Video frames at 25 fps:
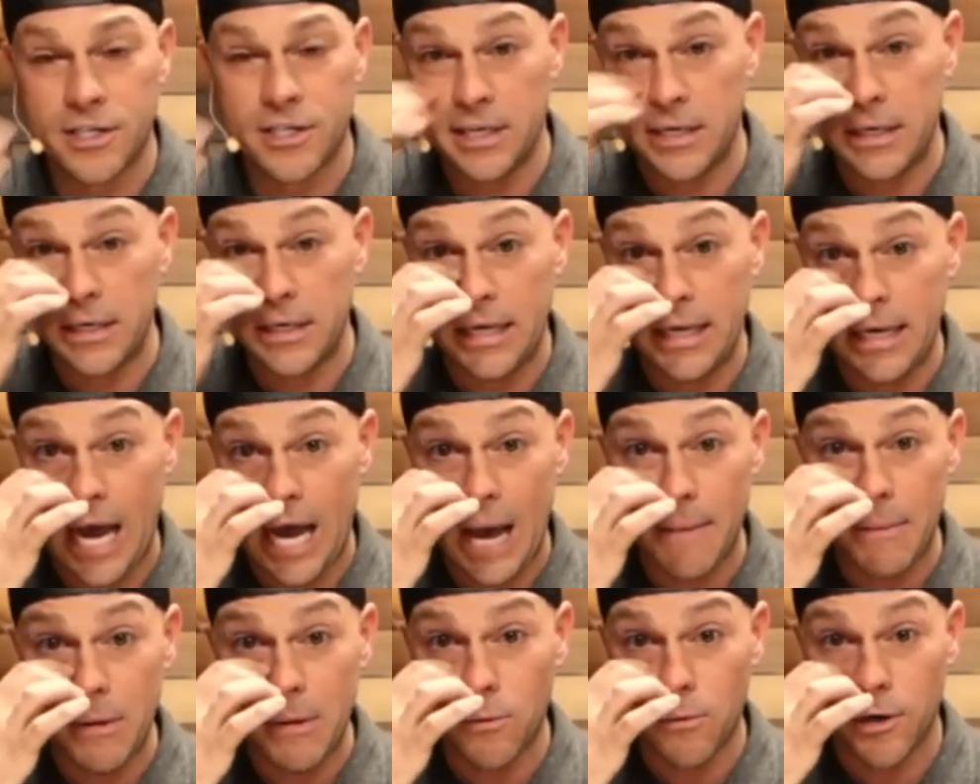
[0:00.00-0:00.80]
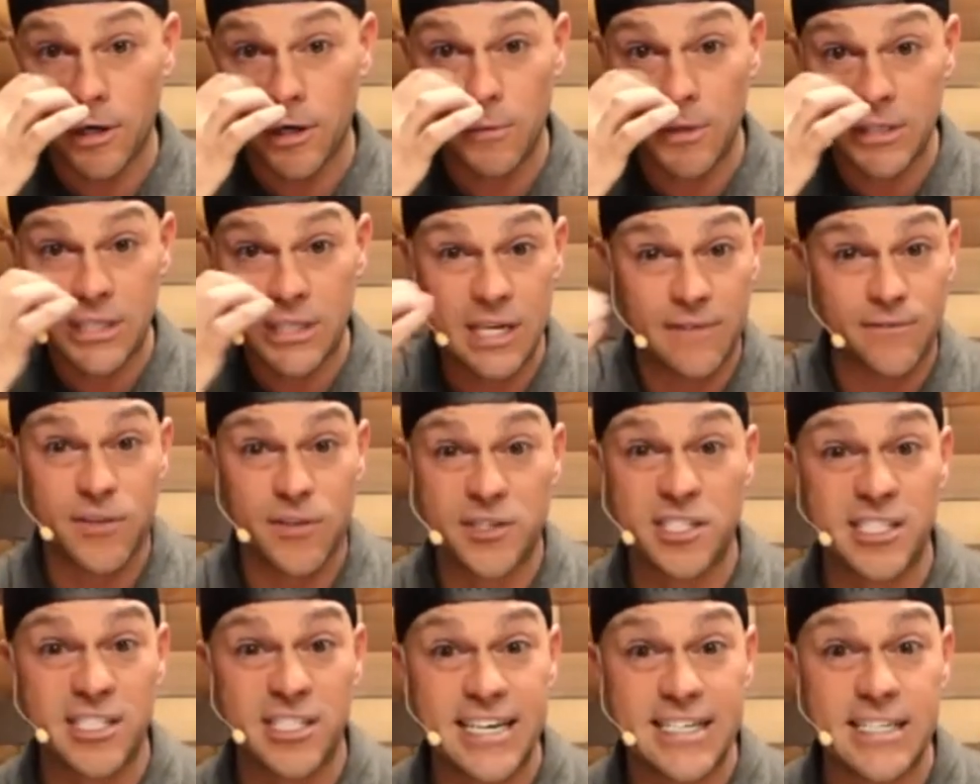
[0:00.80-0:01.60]
And he, I've been working with Tim for
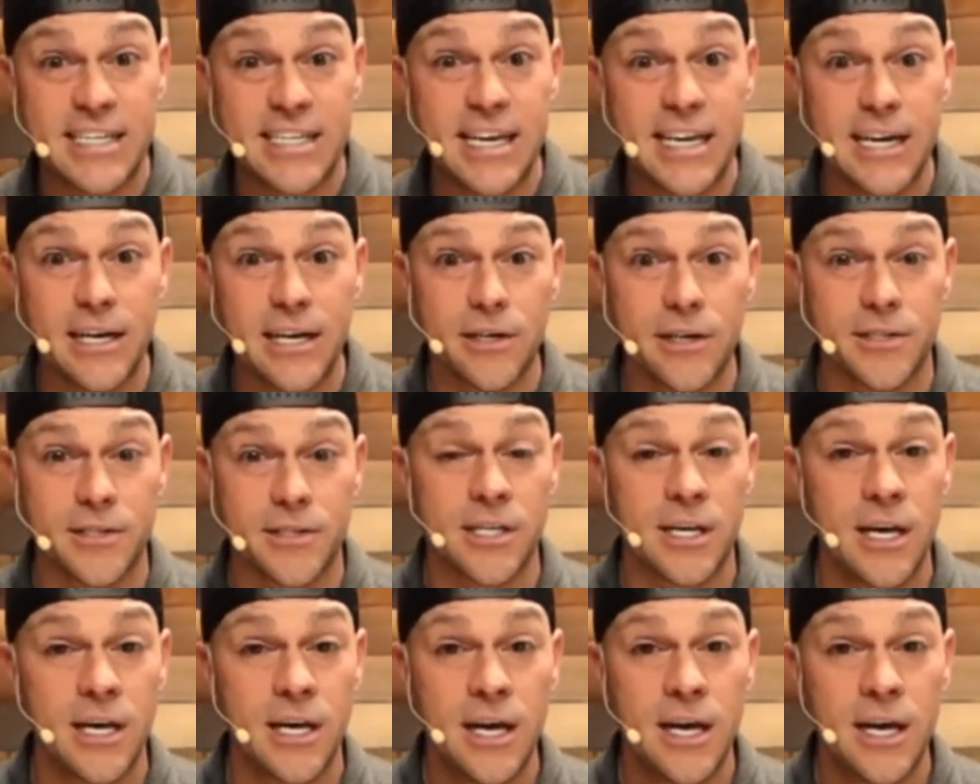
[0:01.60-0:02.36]
six years